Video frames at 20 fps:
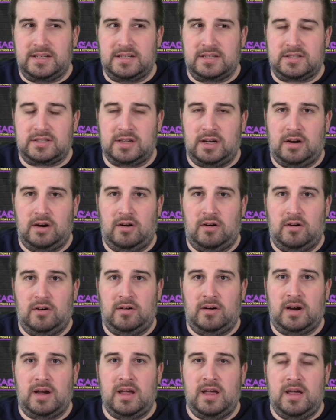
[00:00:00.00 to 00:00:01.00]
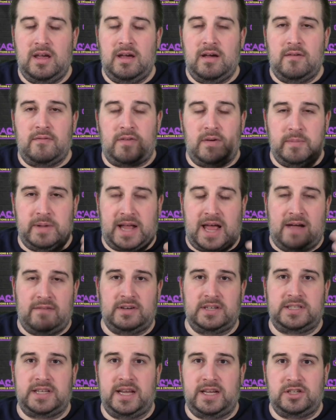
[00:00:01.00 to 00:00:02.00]
So from the
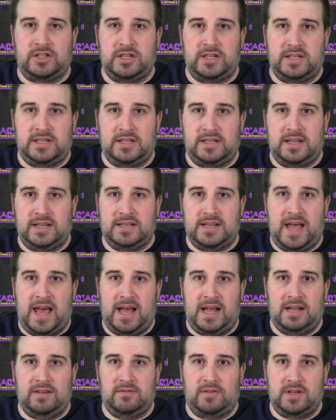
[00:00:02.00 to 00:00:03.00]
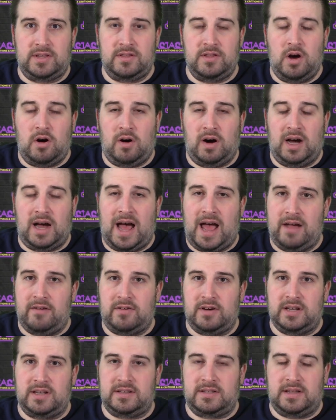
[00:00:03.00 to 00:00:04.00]
conversation it had with Noah, I
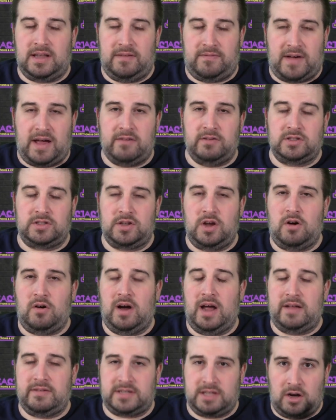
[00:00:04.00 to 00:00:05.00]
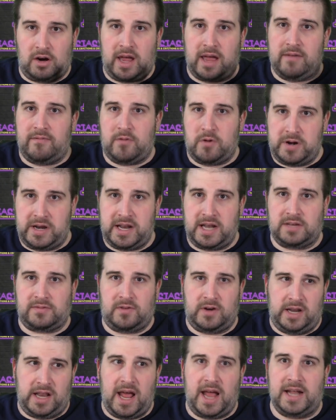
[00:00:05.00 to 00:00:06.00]
would have, if I was Noah, I'd say, okay, 40 days,
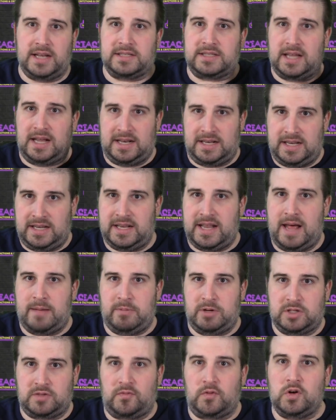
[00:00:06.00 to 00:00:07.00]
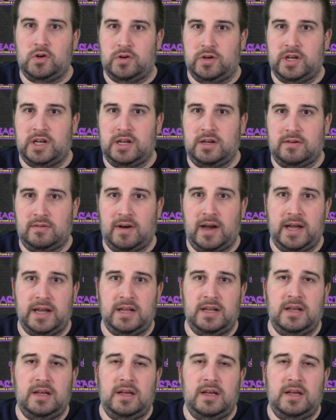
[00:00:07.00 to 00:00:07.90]
40 nights, I need that much food, right?